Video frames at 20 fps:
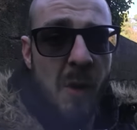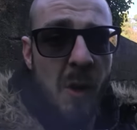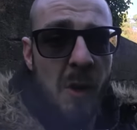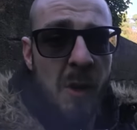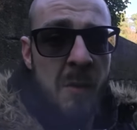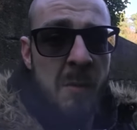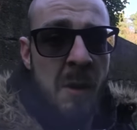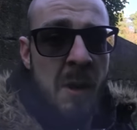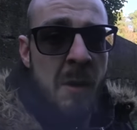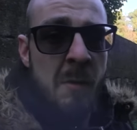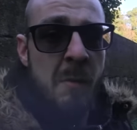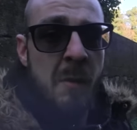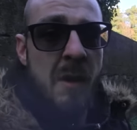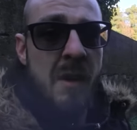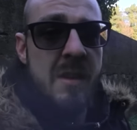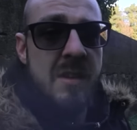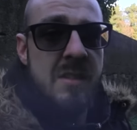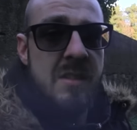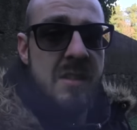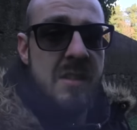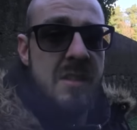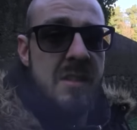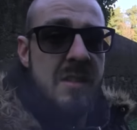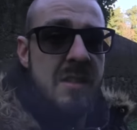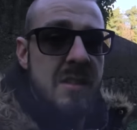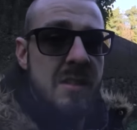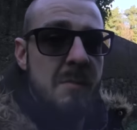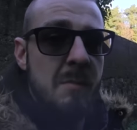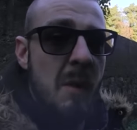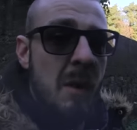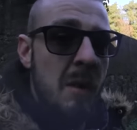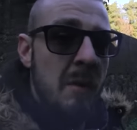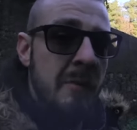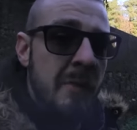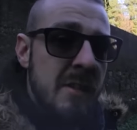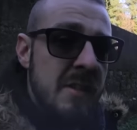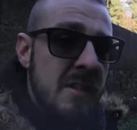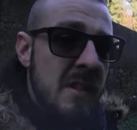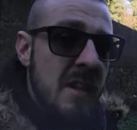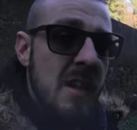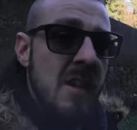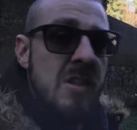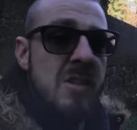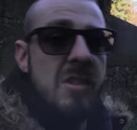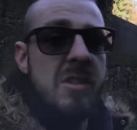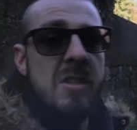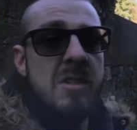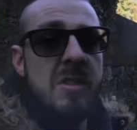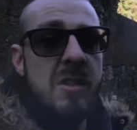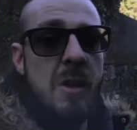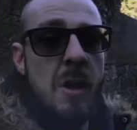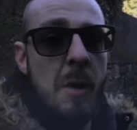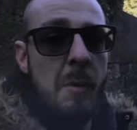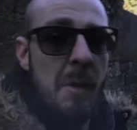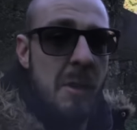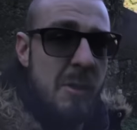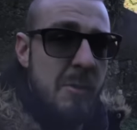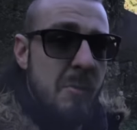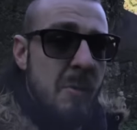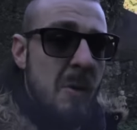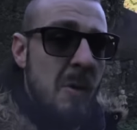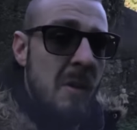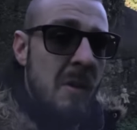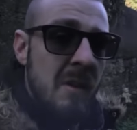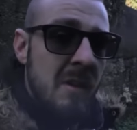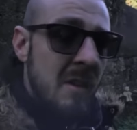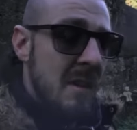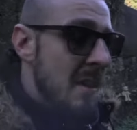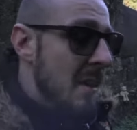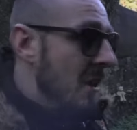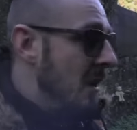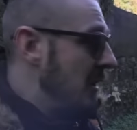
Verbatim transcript: documenting places, panel investigations, urban exploring,